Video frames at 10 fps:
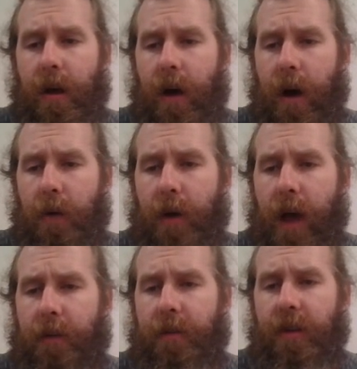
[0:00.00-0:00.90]
Uh, we
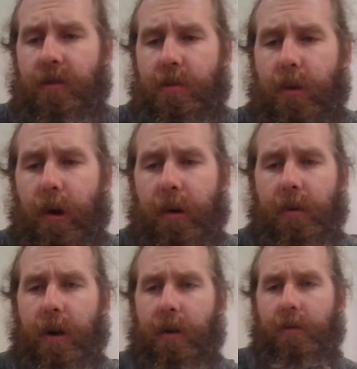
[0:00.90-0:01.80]
have this boy
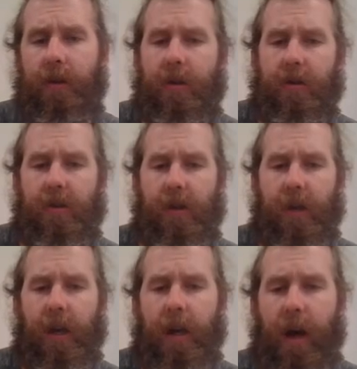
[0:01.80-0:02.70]
we don't usually
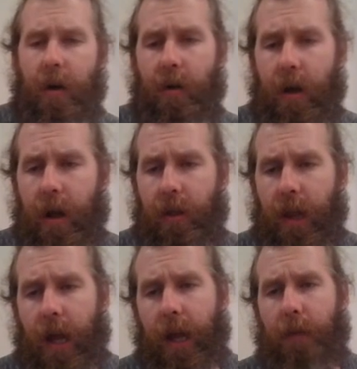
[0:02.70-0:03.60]
get out. And
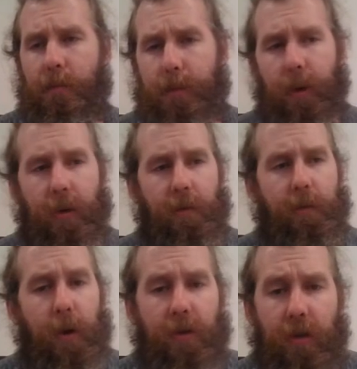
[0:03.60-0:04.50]
then Brute
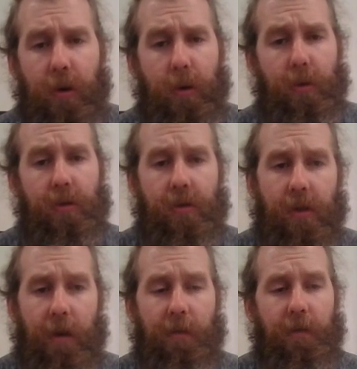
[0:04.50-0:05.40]
Enforcer, who's,
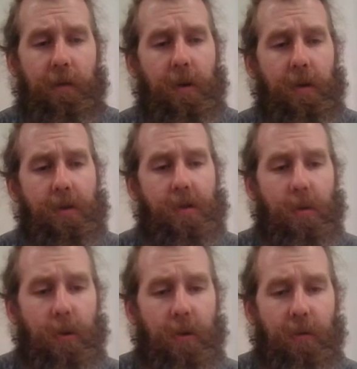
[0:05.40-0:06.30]
if you're
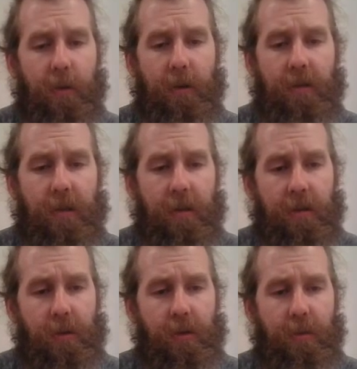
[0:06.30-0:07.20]
using Brute Enforcer, the duel's